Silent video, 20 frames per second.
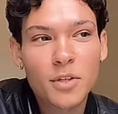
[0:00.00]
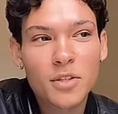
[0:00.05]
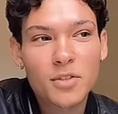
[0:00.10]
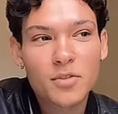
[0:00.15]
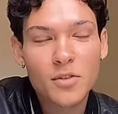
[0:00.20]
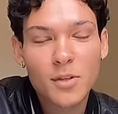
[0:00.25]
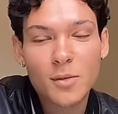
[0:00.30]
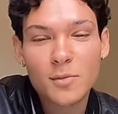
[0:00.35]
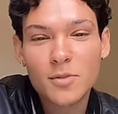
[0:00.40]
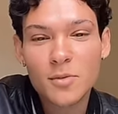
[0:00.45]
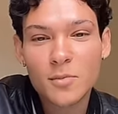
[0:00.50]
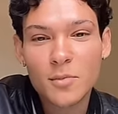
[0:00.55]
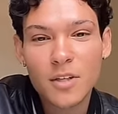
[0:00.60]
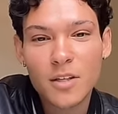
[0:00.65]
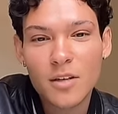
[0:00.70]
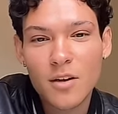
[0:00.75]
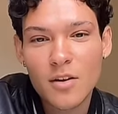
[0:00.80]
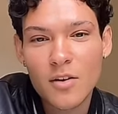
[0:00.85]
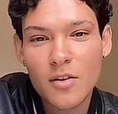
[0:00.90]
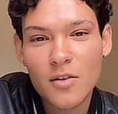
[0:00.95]
it would be a dream to
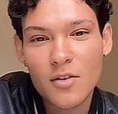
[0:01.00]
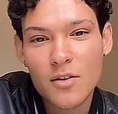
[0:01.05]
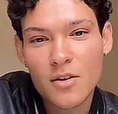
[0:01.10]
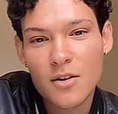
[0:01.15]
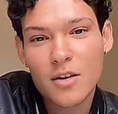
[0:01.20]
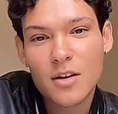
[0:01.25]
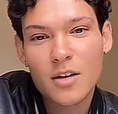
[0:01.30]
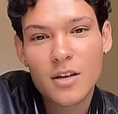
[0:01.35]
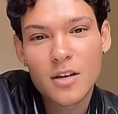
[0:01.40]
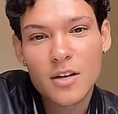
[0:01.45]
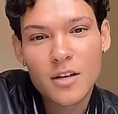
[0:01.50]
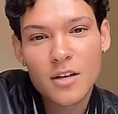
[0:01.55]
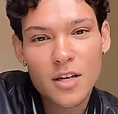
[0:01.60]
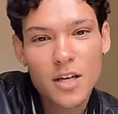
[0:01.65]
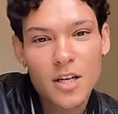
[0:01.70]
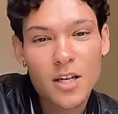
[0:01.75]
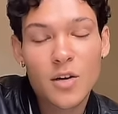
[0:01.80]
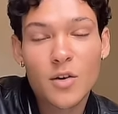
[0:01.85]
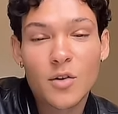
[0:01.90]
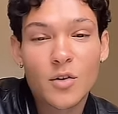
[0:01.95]
be in another,
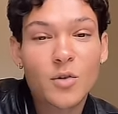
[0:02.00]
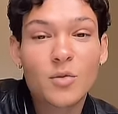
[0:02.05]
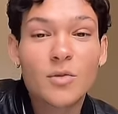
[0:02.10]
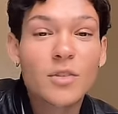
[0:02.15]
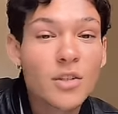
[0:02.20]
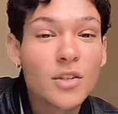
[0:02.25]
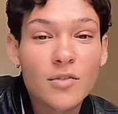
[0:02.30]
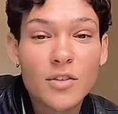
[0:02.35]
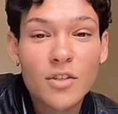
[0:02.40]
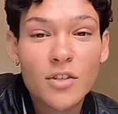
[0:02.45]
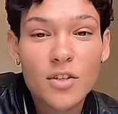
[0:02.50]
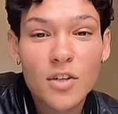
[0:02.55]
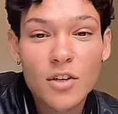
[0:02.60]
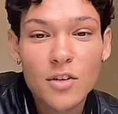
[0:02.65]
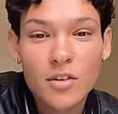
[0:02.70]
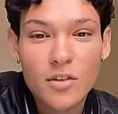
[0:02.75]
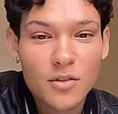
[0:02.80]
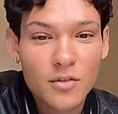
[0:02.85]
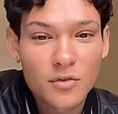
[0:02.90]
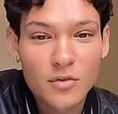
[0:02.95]
in a new TV
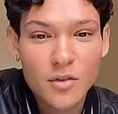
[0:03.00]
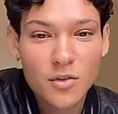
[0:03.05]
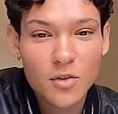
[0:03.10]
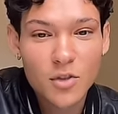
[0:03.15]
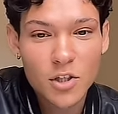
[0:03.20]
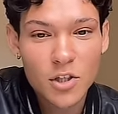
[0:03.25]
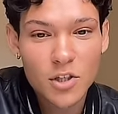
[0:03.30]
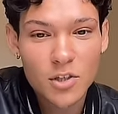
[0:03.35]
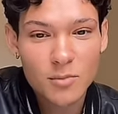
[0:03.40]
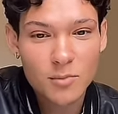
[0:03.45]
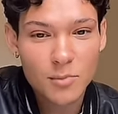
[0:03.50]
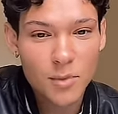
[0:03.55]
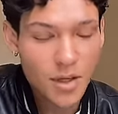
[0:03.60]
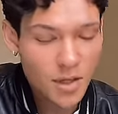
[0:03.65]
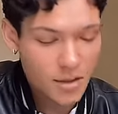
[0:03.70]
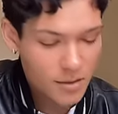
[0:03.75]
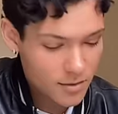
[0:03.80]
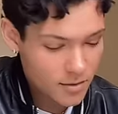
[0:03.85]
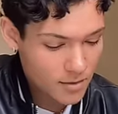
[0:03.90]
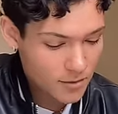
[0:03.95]
show in the future.
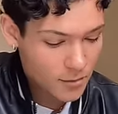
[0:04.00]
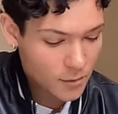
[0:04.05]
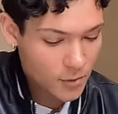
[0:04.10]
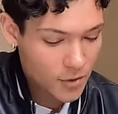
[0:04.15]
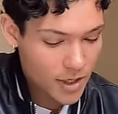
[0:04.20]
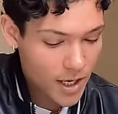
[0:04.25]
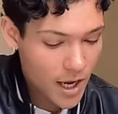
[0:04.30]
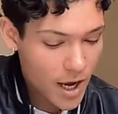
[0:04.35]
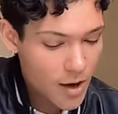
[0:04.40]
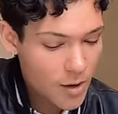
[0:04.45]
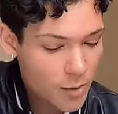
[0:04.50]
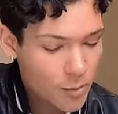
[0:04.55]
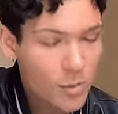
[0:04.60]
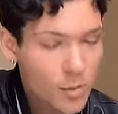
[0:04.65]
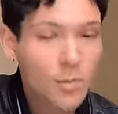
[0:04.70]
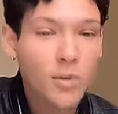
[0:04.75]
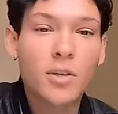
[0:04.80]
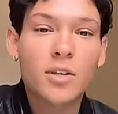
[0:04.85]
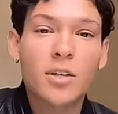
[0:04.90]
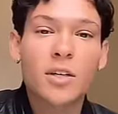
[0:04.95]
But for now,
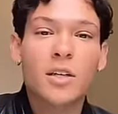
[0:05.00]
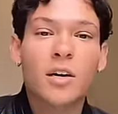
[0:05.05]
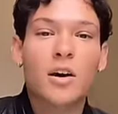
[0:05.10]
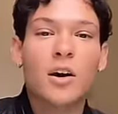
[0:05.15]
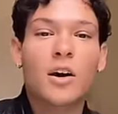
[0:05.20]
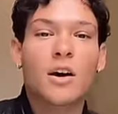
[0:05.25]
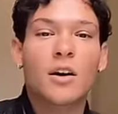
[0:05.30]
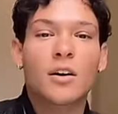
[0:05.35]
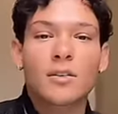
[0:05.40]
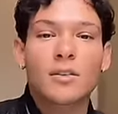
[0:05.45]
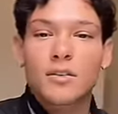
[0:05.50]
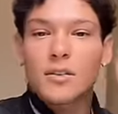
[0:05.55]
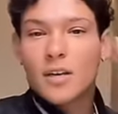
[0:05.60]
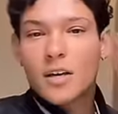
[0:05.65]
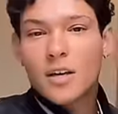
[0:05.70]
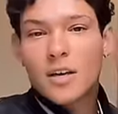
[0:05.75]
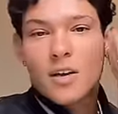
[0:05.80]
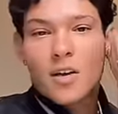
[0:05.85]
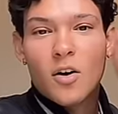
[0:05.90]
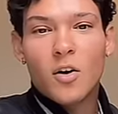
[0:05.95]
we're working on
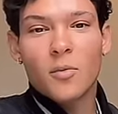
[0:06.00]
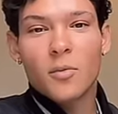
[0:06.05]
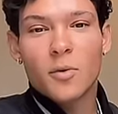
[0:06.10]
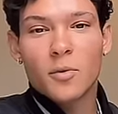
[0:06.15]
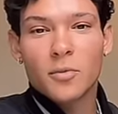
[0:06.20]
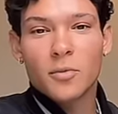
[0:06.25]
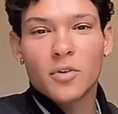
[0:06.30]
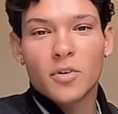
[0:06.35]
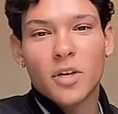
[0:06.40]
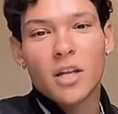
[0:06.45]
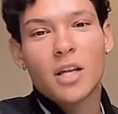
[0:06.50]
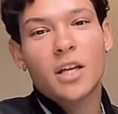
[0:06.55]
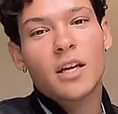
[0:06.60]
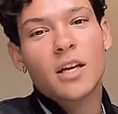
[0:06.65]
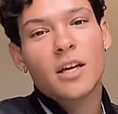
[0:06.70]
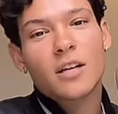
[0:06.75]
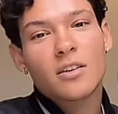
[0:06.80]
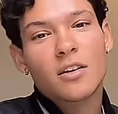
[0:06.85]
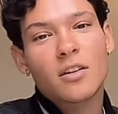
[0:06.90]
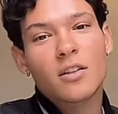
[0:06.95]
Omar
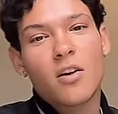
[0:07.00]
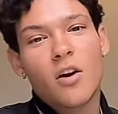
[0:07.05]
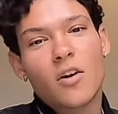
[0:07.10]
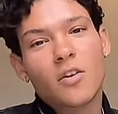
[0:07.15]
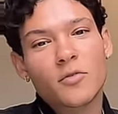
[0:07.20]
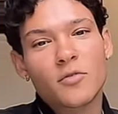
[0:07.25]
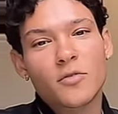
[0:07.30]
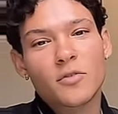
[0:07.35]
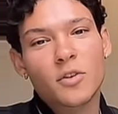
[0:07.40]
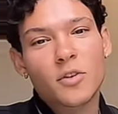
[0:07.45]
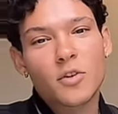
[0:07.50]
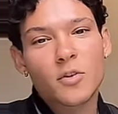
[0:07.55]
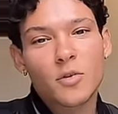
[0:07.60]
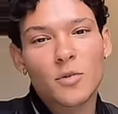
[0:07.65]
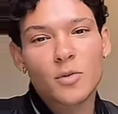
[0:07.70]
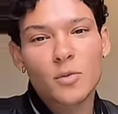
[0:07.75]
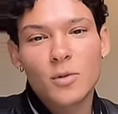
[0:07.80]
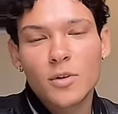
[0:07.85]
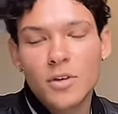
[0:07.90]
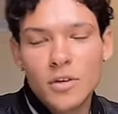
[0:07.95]
Beauty and a lot of
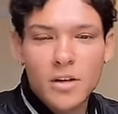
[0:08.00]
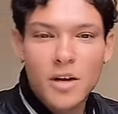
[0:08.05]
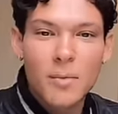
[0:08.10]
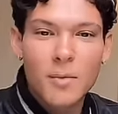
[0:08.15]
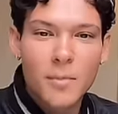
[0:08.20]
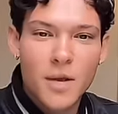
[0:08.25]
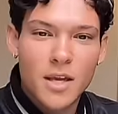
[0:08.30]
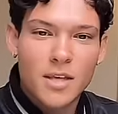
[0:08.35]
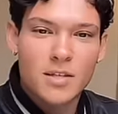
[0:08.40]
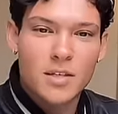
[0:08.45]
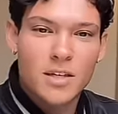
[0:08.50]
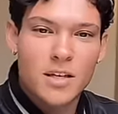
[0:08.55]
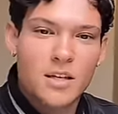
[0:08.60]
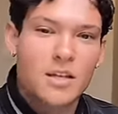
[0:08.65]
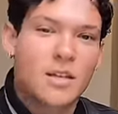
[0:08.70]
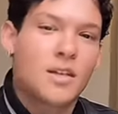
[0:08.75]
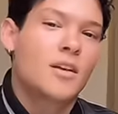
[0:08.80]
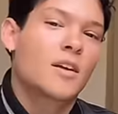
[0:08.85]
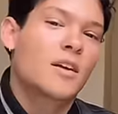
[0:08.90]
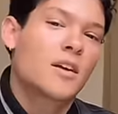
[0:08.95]
new
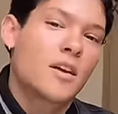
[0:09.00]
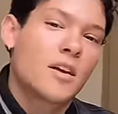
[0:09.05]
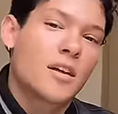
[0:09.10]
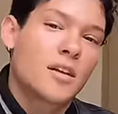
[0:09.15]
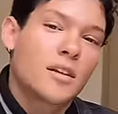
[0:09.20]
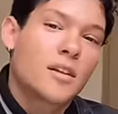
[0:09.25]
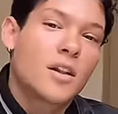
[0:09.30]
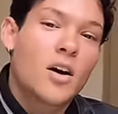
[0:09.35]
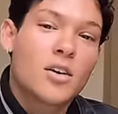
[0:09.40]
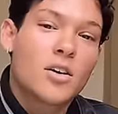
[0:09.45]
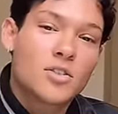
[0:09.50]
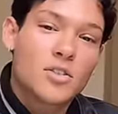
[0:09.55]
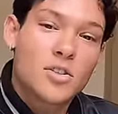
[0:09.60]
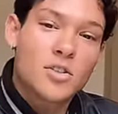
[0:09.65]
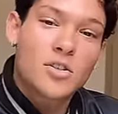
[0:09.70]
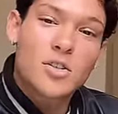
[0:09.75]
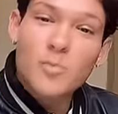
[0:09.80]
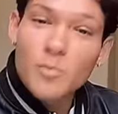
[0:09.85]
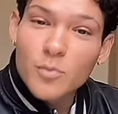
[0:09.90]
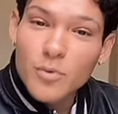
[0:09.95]
amazing
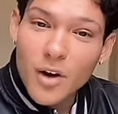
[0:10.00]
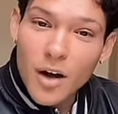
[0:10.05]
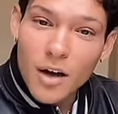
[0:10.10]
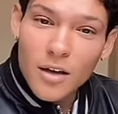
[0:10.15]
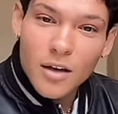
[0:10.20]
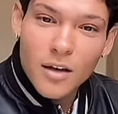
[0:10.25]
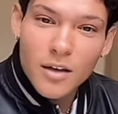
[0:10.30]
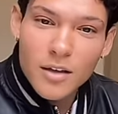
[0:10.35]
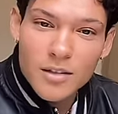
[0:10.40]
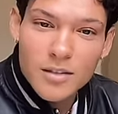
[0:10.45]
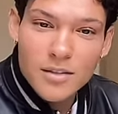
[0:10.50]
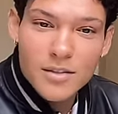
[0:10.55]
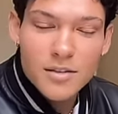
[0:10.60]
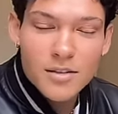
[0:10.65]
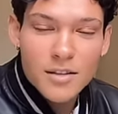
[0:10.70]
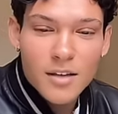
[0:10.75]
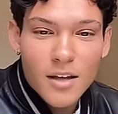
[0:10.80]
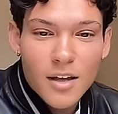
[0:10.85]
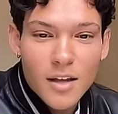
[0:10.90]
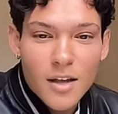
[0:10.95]
launches and
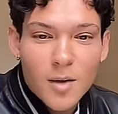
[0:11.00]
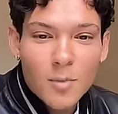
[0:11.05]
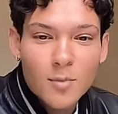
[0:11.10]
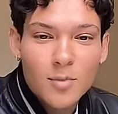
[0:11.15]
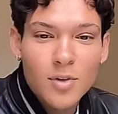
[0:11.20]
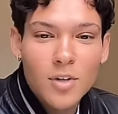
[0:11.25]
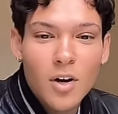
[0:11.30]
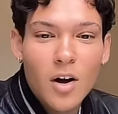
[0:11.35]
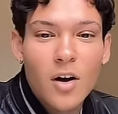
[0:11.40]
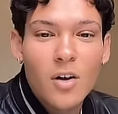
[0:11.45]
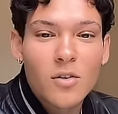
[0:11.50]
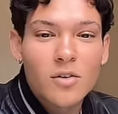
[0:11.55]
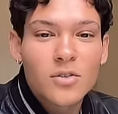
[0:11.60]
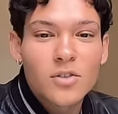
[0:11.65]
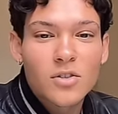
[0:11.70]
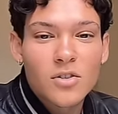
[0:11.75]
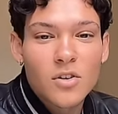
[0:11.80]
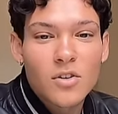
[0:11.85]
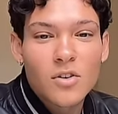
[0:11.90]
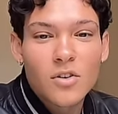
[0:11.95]
products, but
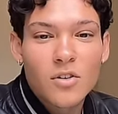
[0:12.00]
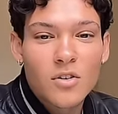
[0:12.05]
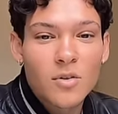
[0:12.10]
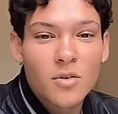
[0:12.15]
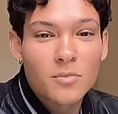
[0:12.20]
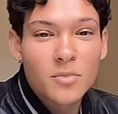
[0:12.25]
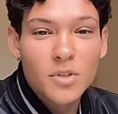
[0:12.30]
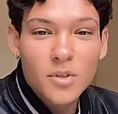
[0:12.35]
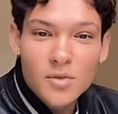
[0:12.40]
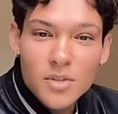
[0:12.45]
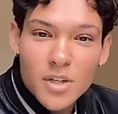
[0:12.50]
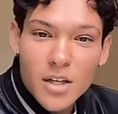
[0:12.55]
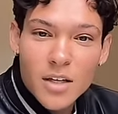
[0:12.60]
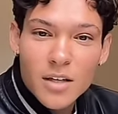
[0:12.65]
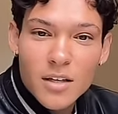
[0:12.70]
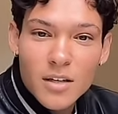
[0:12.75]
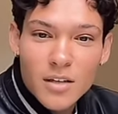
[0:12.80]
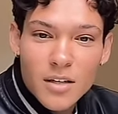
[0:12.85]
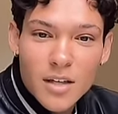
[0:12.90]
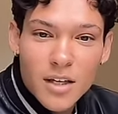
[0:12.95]
also
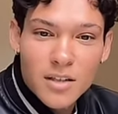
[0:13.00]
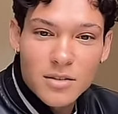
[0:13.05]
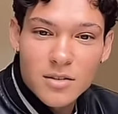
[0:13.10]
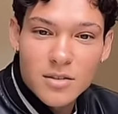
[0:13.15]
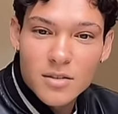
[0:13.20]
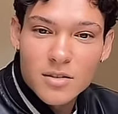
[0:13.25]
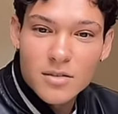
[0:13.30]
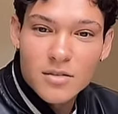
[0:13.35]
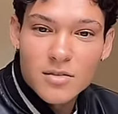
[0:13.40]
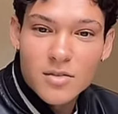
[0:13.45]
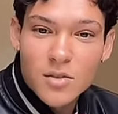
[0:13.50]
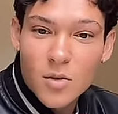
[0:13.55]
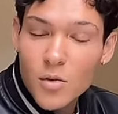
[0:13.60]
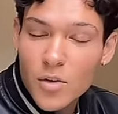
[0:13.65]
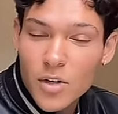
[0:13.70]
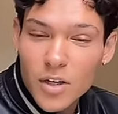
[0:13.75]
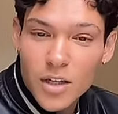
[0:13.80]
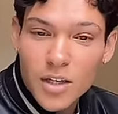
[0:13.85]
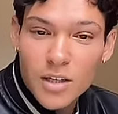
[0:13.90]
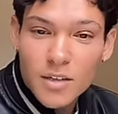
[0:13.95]
music and
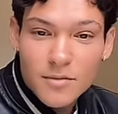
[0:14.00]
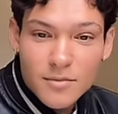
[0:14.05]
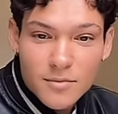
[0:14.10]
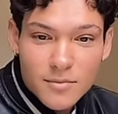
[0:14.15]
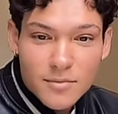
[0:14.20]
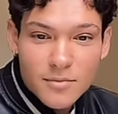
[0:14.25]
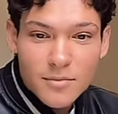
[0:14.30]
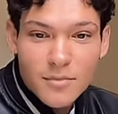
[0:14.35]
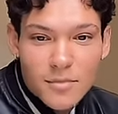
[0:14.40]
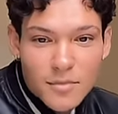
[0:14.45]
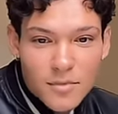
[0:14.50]
touring.